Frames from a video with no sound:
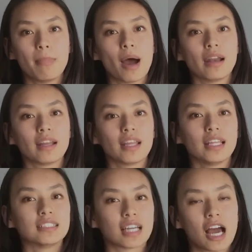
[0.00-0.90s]
but
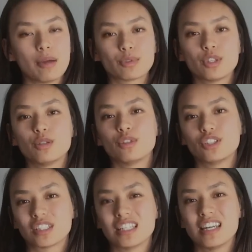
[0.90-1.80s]
in times when you would
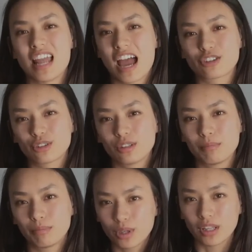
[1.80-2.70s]
just naturally
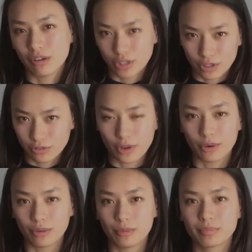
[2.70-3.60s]
pull out your
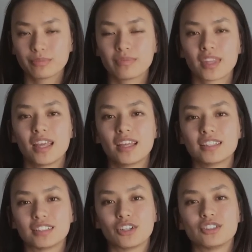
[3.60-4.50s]
phone.
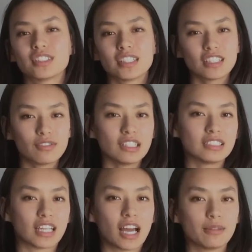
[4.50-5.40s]
So just think of all the
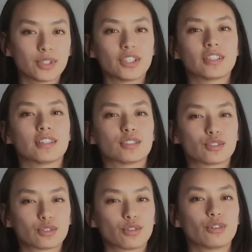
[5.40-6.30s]
times when you're like
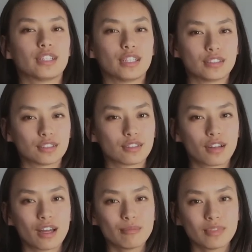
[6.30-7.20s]
scrolling
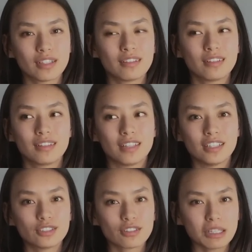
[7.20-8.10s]
Instagram.
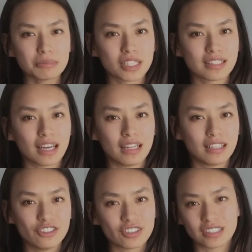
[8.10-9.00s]
Instagram's not that
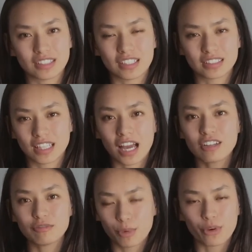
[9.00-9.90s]
interesting. It's kind
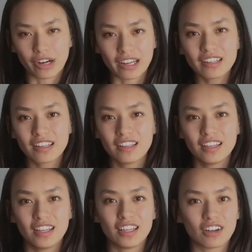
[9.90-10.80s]
of boring.
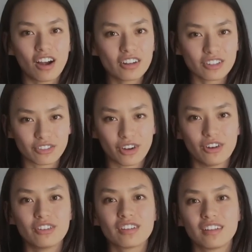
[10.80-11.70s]
You're on your phone.